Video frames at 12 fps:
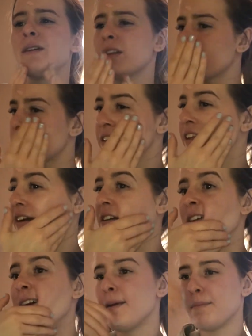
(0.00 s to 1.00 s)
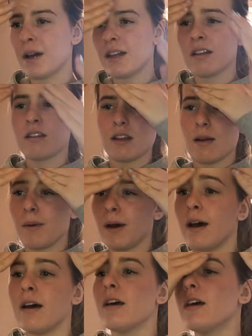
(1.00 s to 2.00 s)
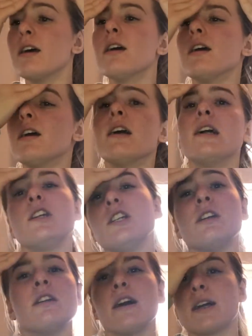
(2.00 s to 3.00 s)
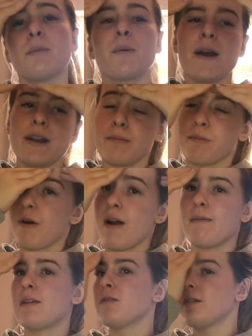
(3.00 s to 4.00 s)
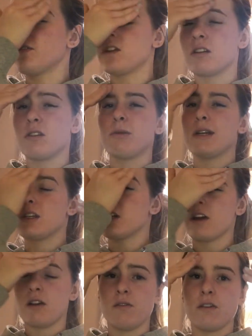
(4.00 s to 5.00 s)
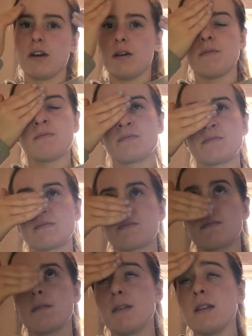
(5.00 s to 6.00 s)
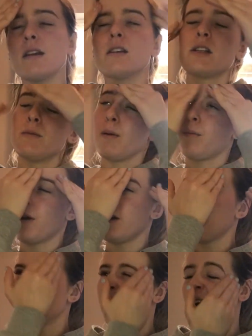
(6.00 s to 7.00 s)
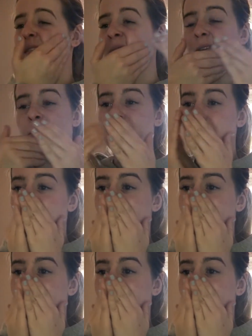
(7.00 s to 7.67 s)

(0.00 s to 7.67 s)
weather isn't that great. But in the summer, I do like a brightening primer, so I've just switched over to my brightening primer.